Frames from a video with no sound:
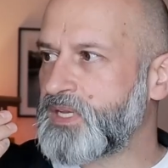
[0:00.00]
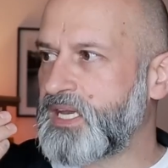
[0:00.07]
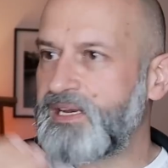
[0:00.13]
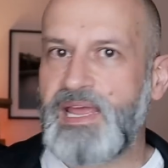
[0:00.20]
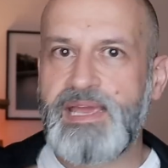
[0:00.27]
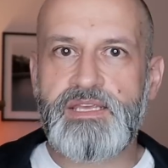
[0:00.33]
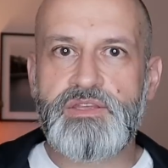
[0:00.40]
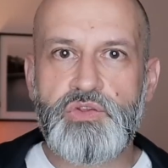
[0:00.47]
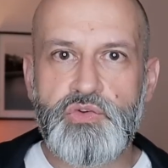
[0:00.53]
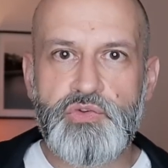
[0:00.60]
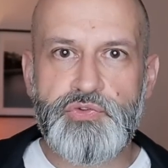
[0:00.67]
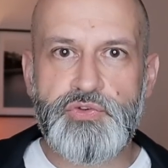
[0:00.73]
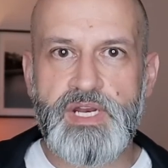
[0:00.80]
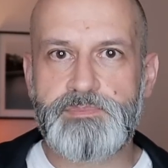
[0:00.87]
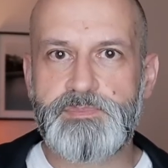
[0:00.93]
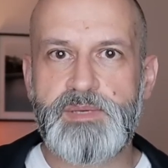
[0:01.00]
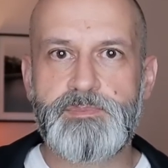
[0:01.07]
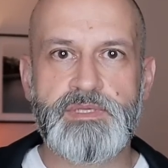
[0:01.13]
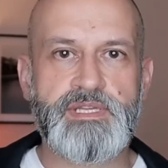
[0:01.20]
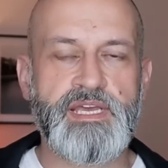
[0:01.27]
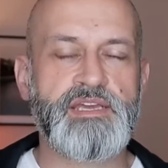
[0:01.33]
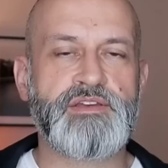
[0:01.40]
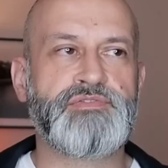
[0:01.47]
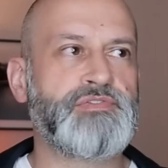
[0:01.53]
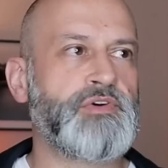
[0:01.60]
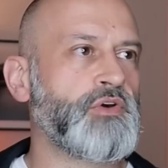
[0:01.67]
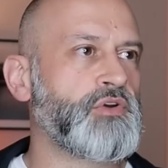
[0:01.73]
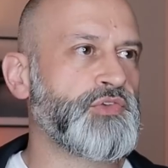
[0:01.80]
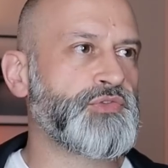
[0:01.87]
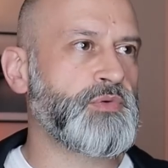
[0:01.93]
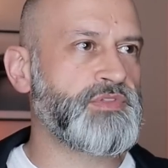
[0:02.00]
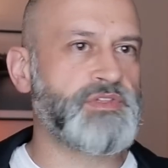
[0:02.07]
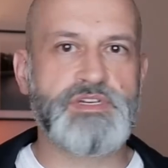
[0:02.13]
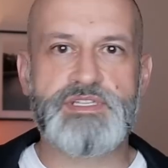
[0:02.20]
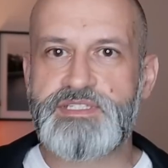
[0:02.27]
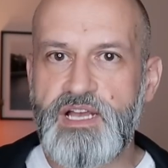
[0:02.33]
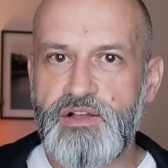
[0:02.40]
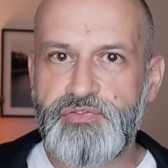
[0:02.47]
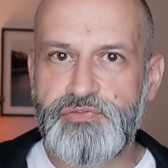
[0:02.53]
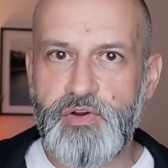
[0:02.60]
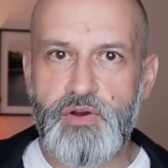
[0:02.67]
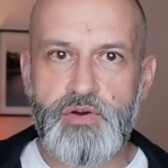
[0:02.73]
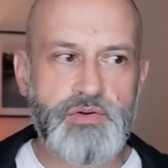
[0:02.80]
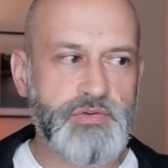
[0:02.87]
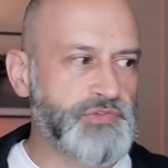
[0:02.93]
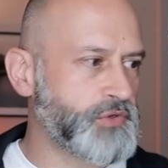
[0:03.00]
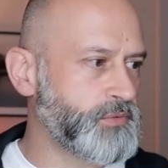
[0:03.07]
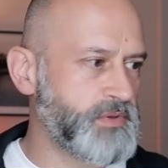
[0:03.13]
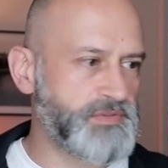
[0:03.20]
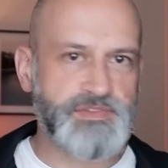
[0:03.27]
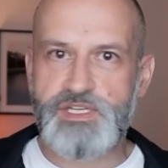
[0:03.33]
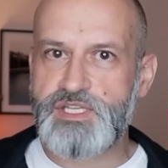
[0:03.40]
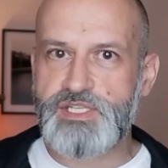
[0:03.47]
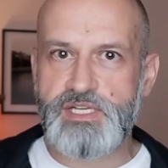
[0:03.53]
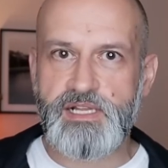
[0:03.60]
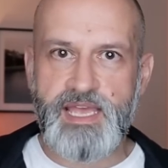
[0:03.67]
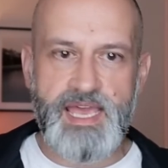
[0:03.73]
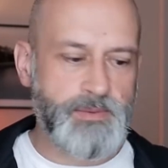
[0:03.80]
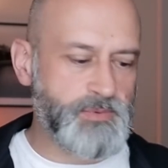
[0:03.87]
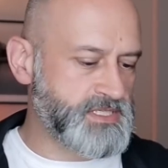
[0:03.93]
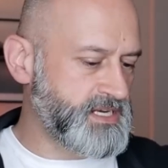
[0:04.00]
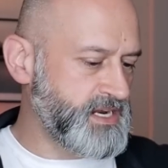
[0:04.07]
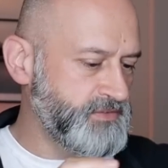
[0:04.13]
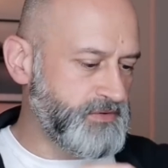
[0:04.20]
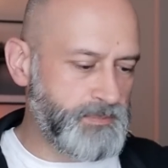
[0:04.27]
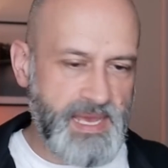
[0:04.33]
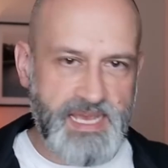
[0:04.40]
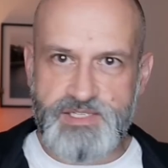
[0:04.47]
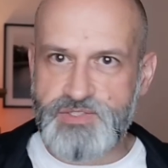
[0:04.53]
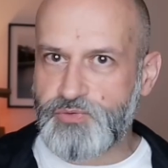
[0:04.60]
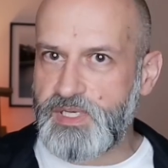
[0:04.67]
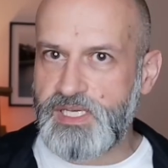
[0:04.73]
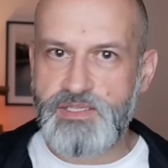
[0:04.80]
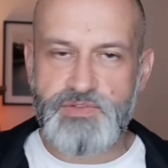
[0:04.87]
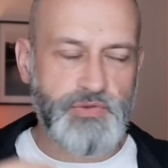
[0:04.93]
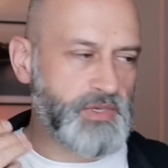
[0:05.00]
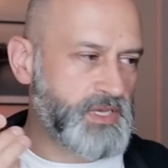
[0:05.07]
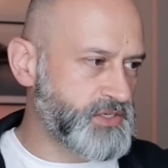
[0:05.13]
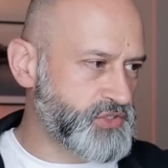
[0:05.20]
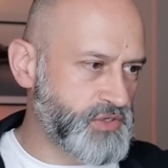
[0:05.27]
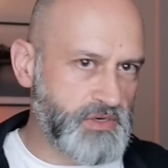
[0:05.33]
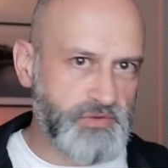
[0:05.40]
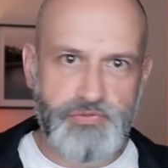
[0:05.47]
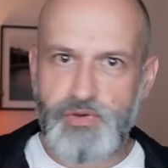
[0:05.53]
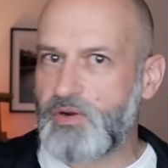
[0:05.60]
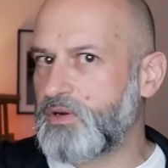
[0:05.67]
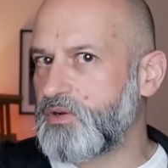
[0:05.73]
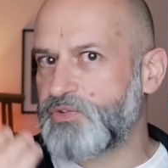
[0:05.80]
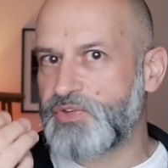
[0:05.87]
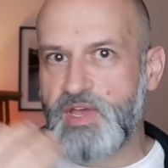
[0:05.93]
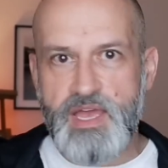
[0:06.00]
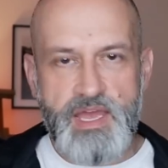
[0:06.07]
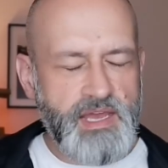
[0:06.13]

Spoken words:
kind of like used to that people take photos with their cell phones or with digital cameras that have a back screen, so you can show the photos,